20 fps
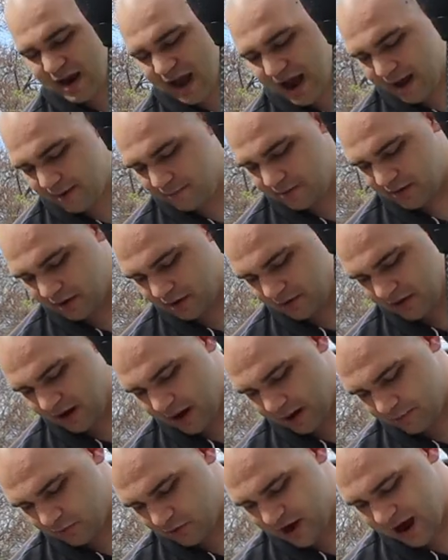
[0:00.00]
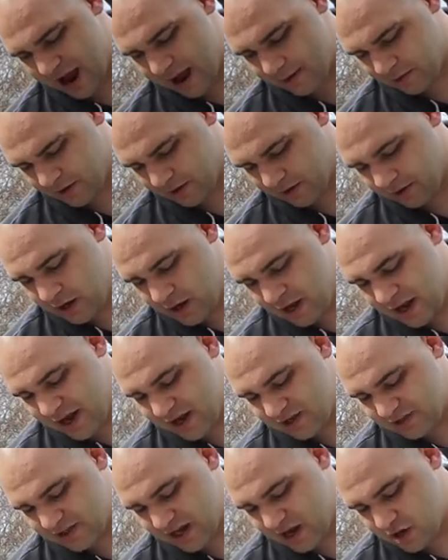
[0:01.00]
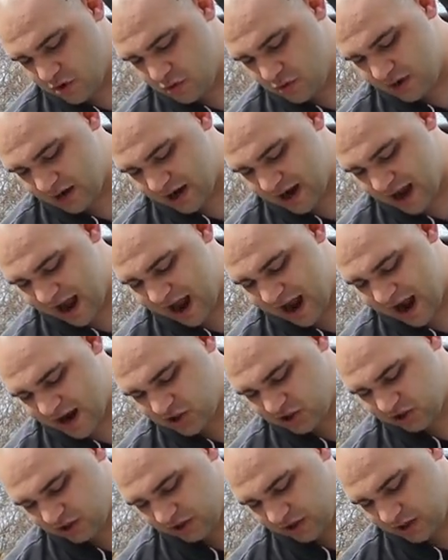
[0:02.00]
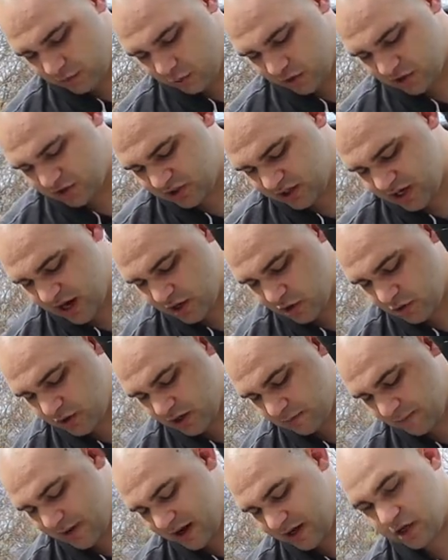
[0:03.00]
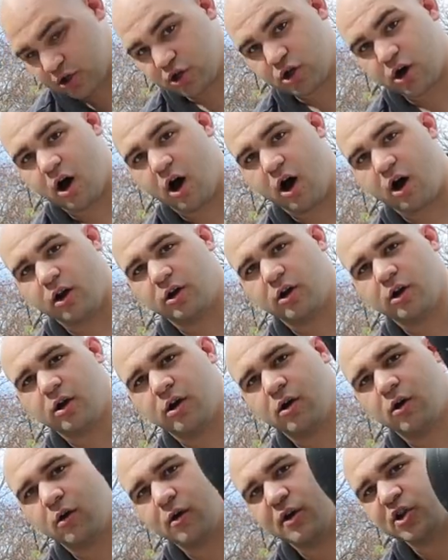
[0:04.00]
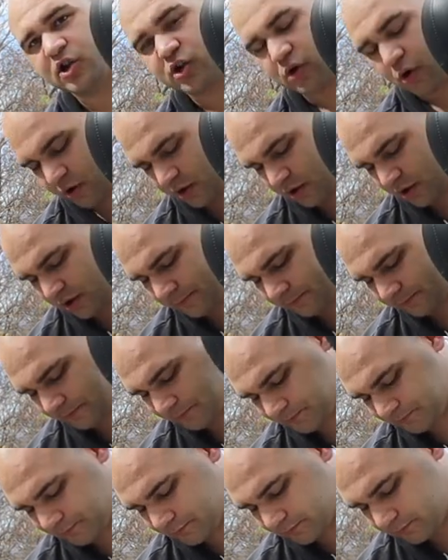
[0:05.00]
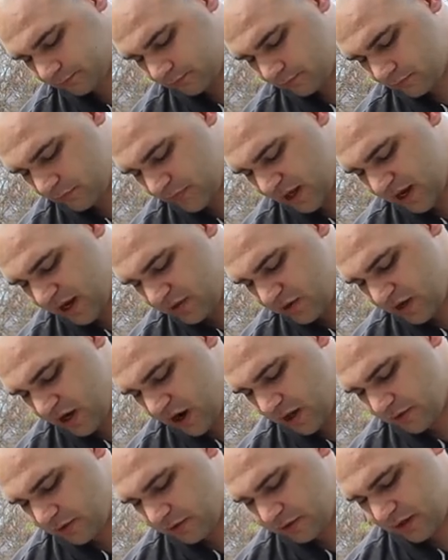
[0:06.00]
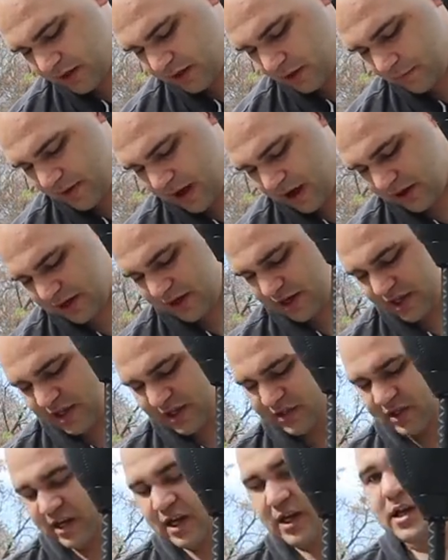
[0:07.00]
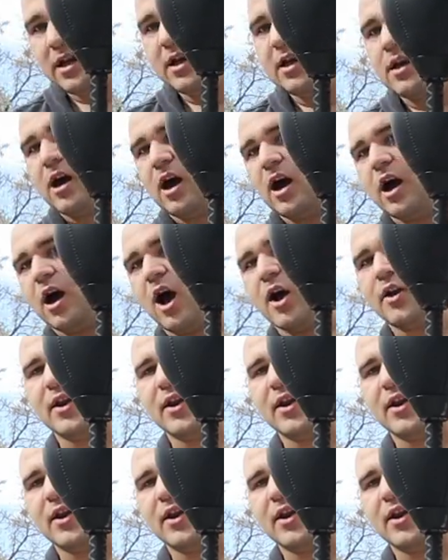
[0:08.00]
knob here that I'm grabbing, is that you can actually, once again, you can make it taller or shorter. And the other thing about it is, uh,